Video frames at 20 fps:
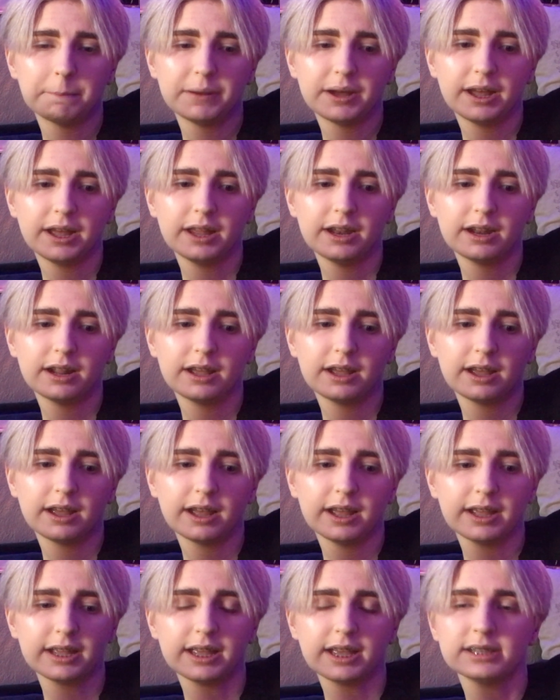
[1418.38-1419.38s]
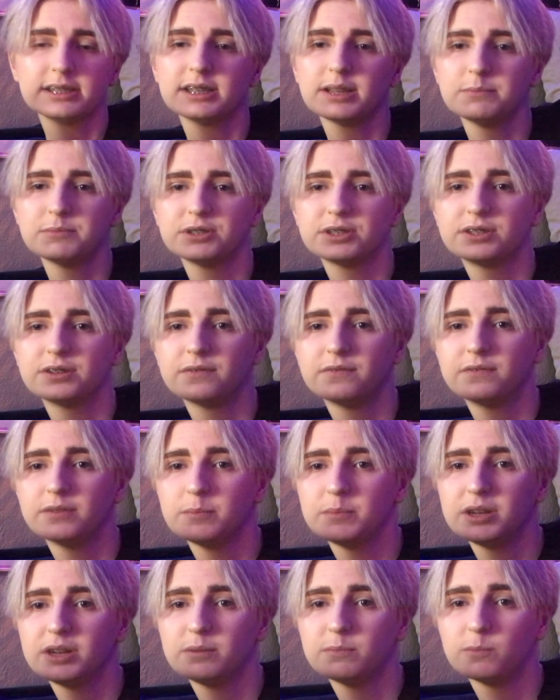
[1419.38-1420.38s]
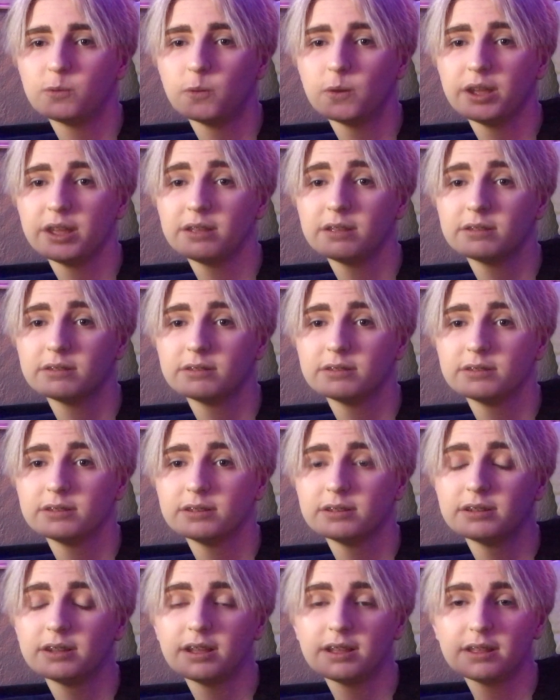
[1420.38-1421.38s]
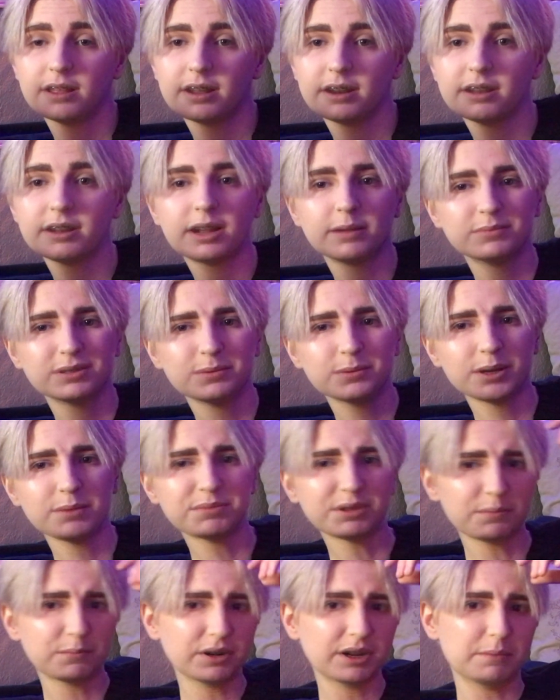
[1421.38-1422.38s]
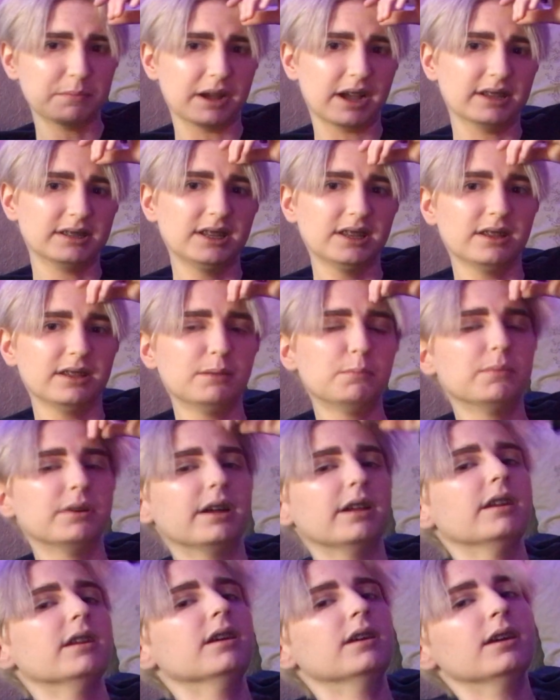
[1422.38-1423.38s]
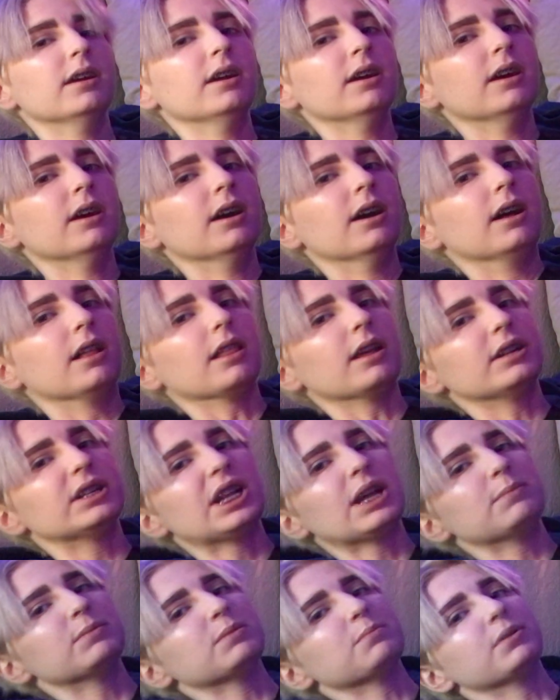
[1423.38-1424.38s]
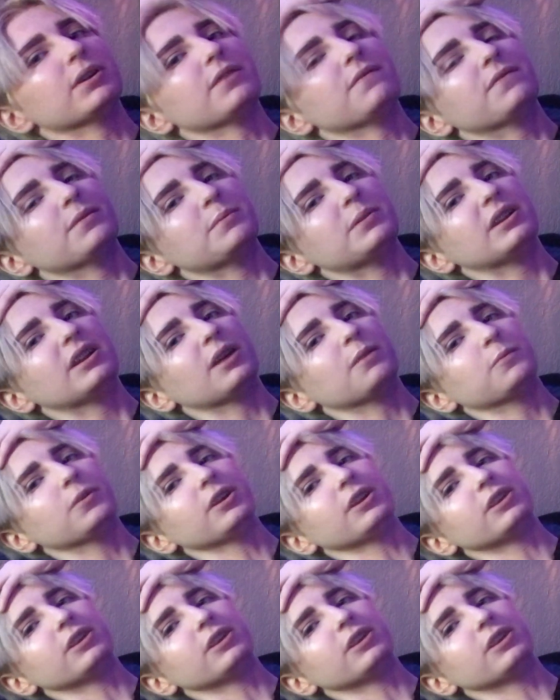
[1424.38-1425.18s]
But I guess I'm just a feminine boy a lot of times. Sometimes I'm pretty masculine, but a lot of times I'm pretty feminine. I'm